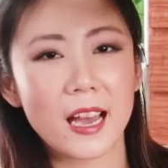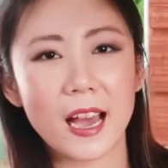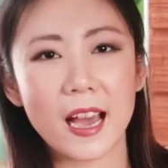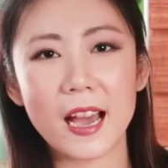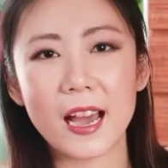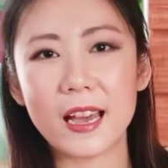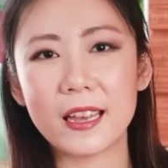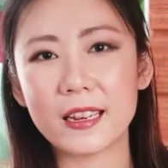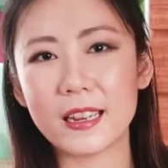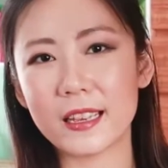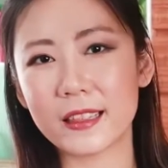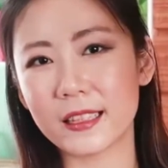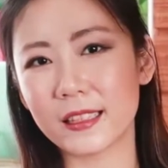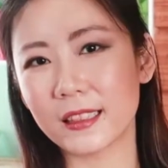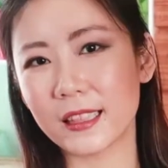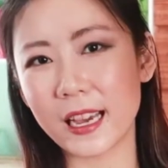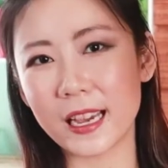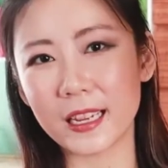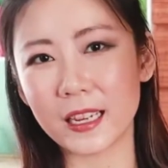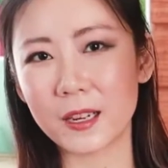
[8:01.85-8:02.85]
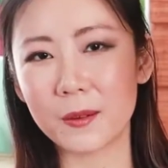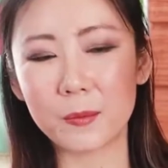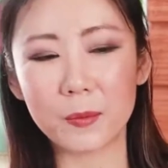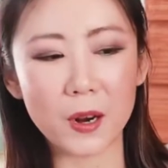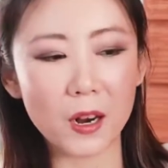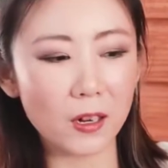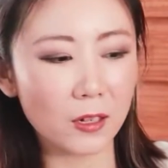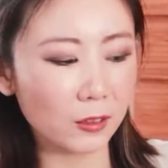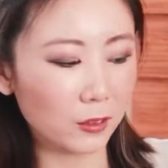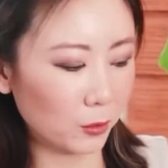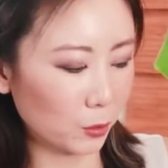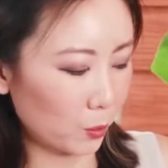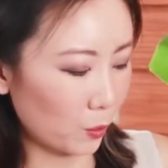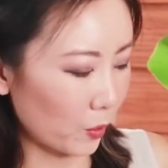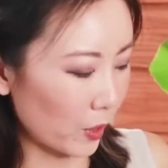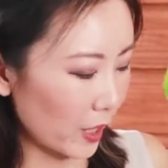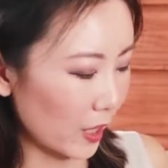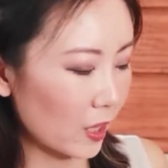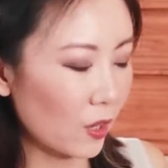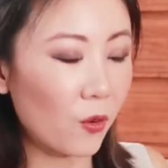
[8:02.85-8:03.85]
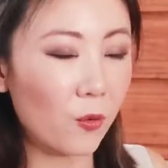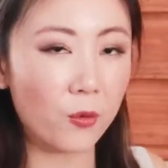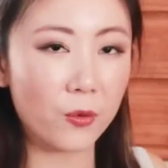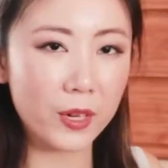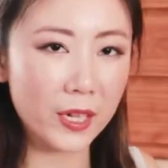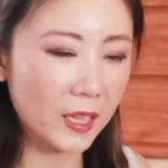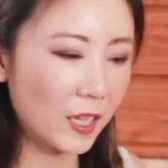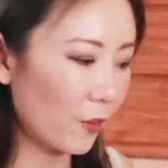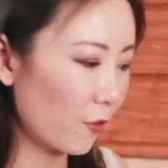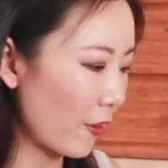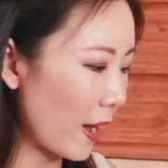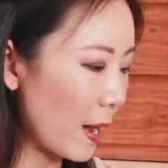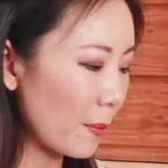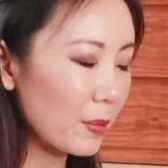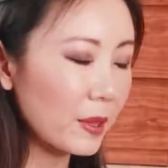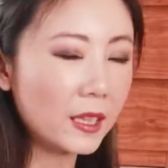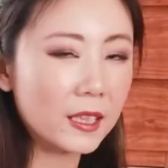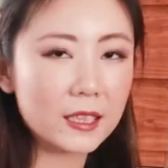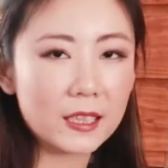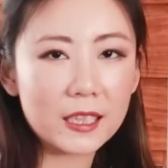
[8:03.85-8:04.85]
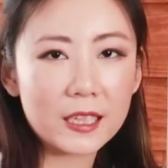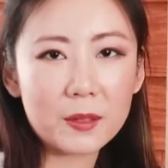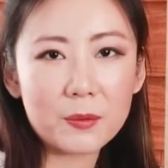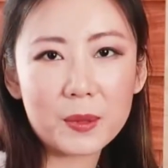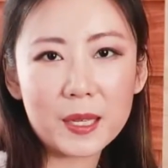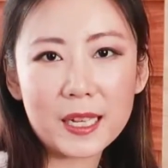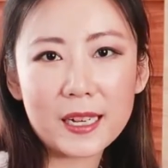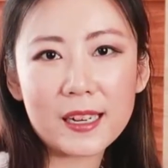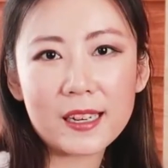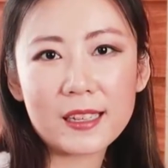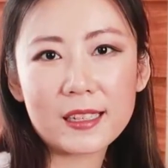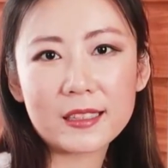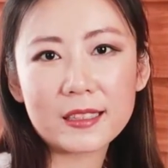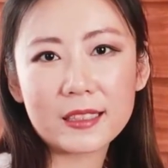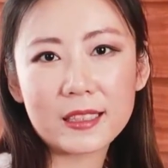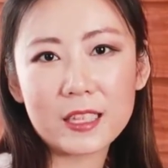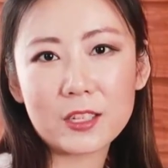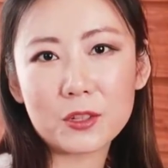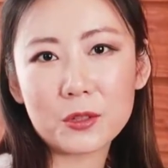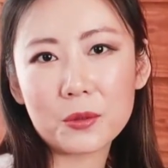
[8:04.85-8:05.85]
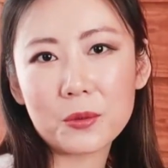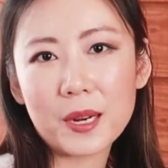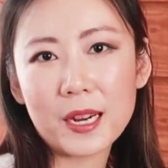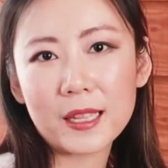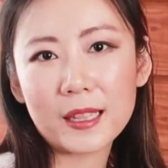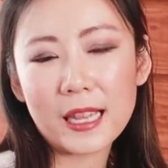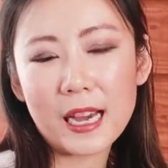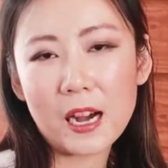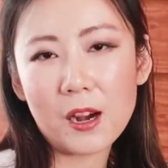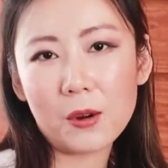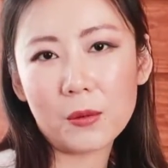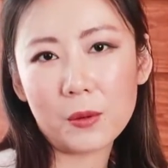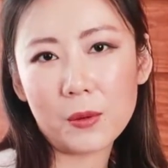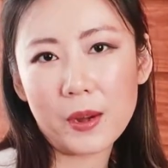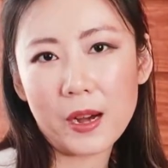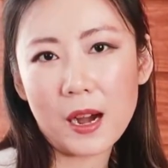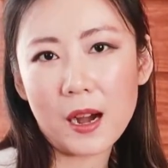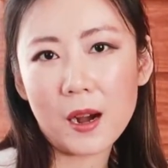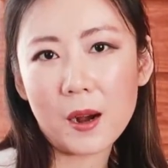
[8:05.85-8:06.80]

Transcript: and the LICA balls work really fabulously because they do allow